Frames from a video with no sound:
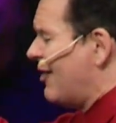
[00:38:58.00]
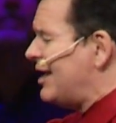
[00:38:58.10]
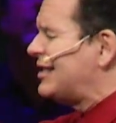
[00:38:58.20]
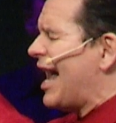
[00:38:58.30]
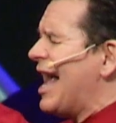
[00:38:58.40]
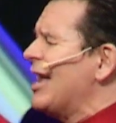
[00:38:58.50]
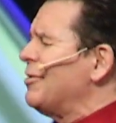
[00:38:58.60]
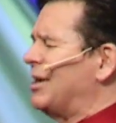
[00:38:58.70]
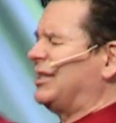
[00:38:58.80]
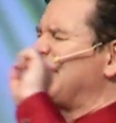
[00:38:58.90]
these
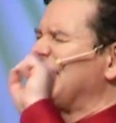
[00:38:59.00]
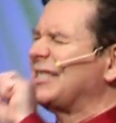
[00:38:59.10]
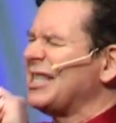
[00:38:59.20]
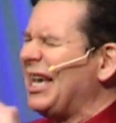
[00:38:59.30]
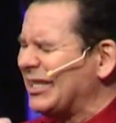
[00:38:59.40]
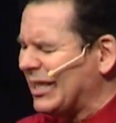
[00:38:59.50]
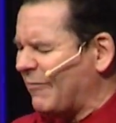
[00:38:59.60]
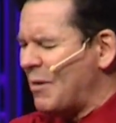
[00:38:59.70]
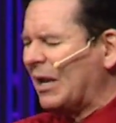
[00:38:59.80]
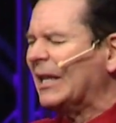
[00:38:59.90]
ailments, these things that
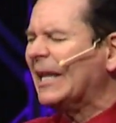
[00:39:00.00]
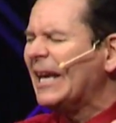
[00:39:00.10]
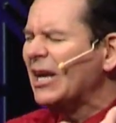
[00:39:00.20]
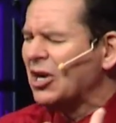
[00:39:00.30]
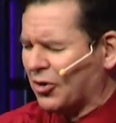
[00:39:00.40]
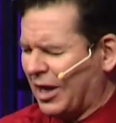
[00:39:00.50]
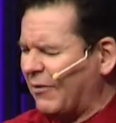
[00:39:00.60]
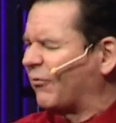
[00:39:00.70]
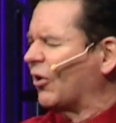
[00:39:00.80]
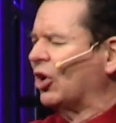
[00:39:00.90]
have been lingering
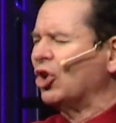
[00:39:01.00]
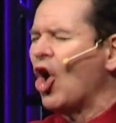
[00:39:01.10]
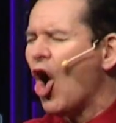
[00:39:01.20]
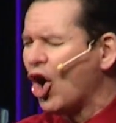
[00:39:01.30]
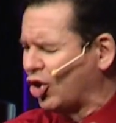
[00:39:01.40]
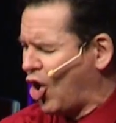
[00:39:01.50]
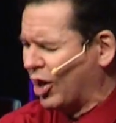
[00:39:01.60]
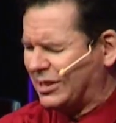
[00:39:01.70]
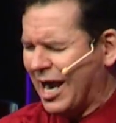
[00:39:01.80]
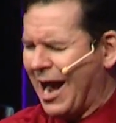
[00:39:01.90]
for a long,
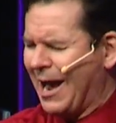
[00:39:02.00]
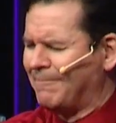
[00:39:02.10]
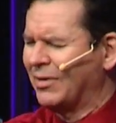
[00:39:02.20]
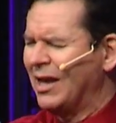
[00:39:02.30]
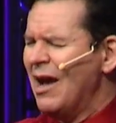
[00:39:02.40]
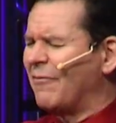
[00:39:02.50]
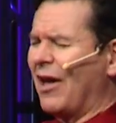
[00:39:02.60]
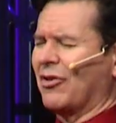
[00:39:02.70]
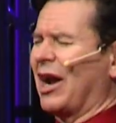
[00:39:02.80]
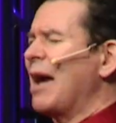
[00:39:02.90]
long time.
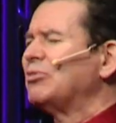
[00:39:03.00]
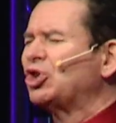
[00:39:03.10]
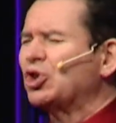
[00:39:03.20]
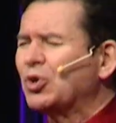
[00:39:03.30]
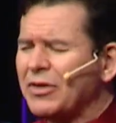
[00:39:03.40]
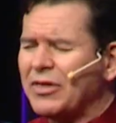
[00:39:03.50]
Father God, I'm sure